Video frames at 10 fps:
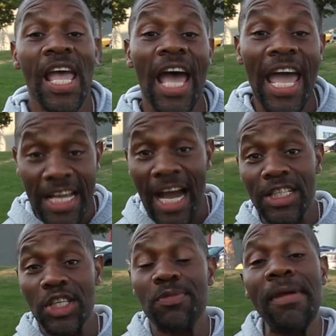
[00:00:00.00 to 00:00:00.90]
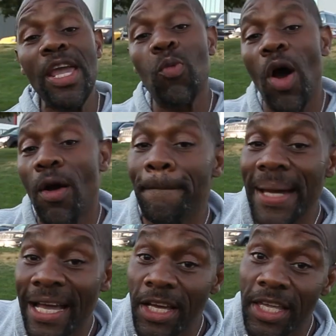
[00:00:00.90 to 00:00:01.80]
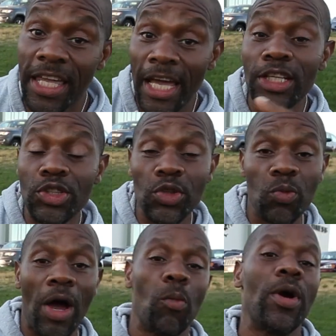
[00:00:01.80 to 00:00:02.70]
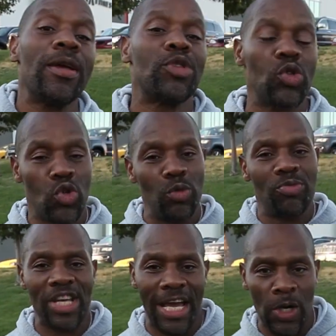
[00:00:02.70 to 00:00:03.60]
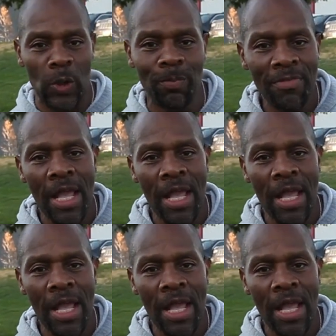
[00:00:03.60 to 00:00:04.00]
Hey guys, it's me. Welcome back again to the Ron Williams YouTube channel.